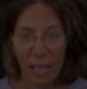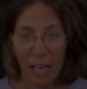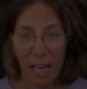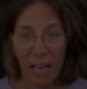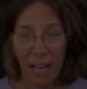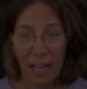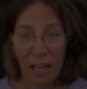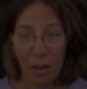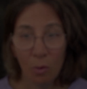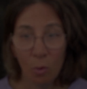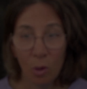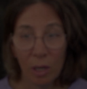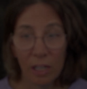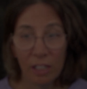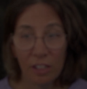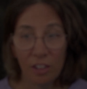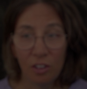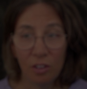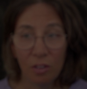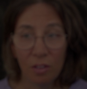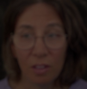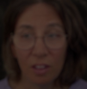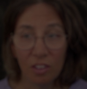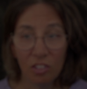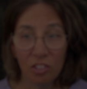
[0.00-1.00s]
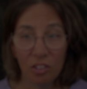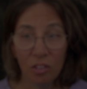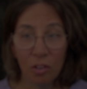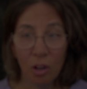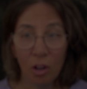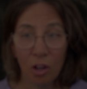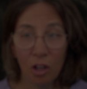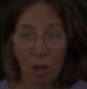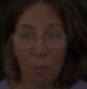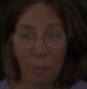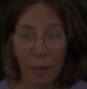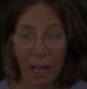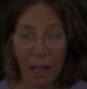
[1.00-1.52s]
And I wanted to do this in
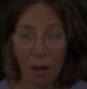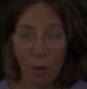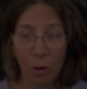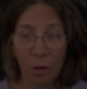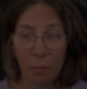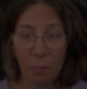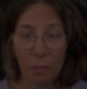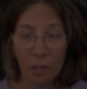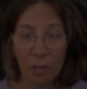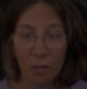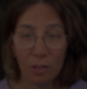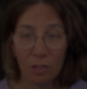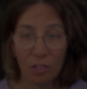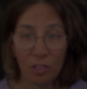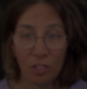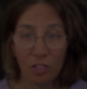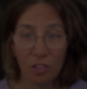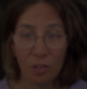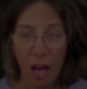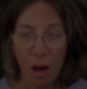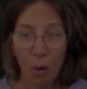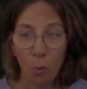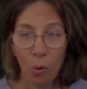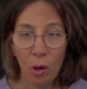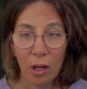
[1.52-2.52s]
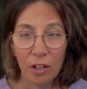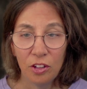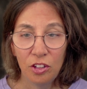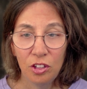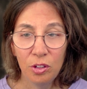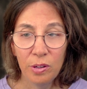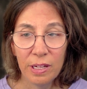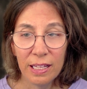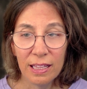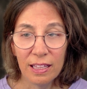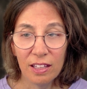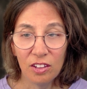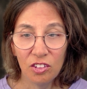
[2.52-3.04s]
all power modes. While
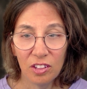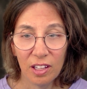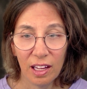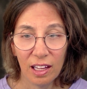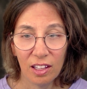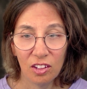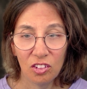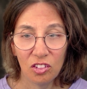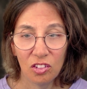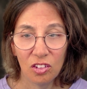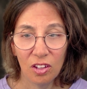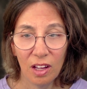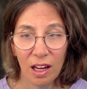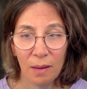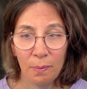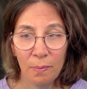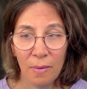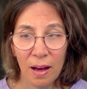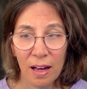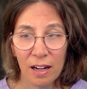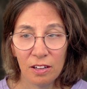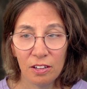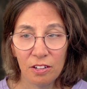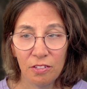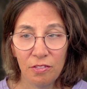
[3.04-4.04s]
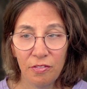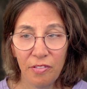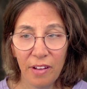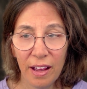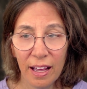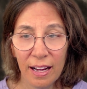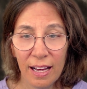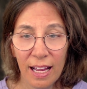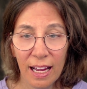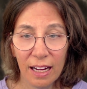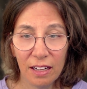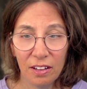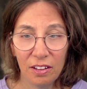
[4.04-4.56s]
doing these tests, I monitored fan
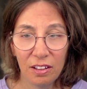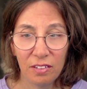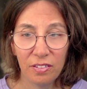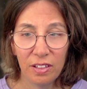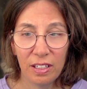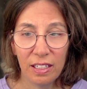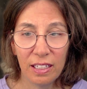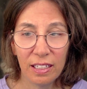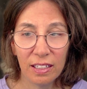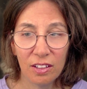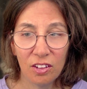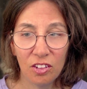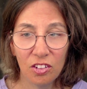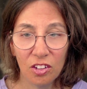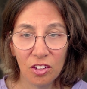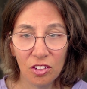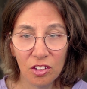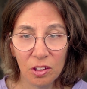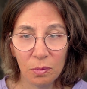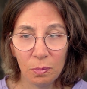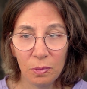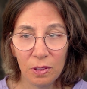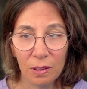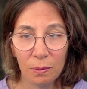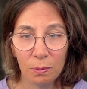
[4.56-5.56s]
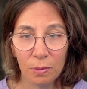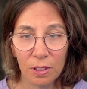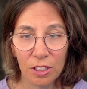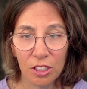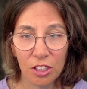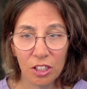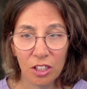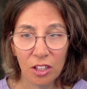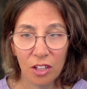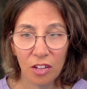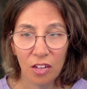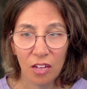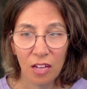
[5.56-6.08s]
activity and system
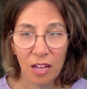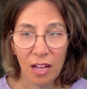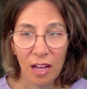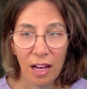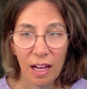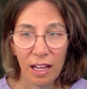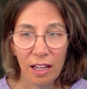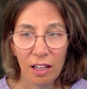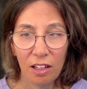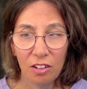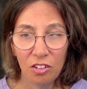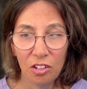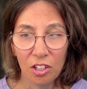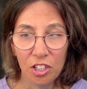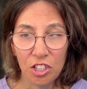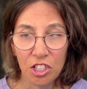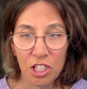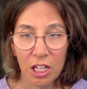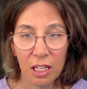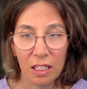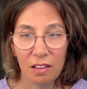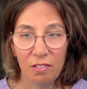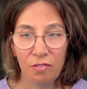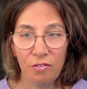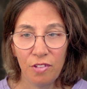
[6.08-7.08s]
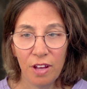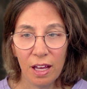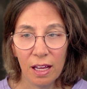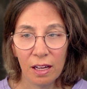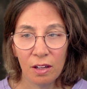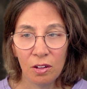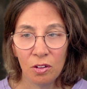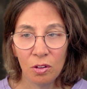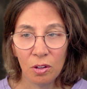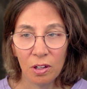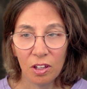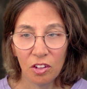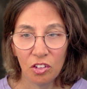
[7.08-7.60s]
temperatures. I also checked the fan
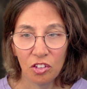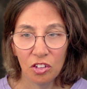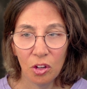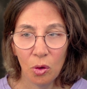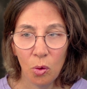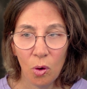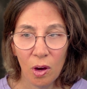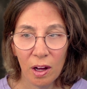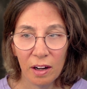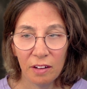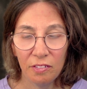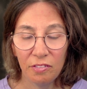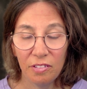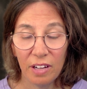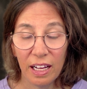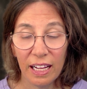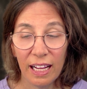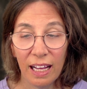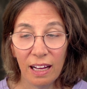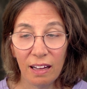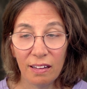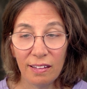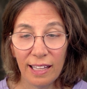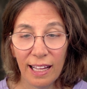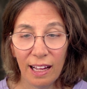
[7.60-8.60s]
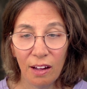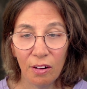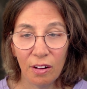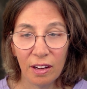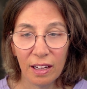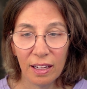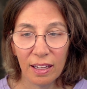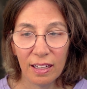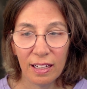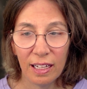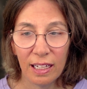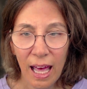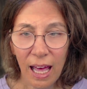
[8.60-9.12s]
noise to quantify how loud it
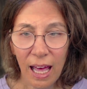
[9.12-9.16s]
got.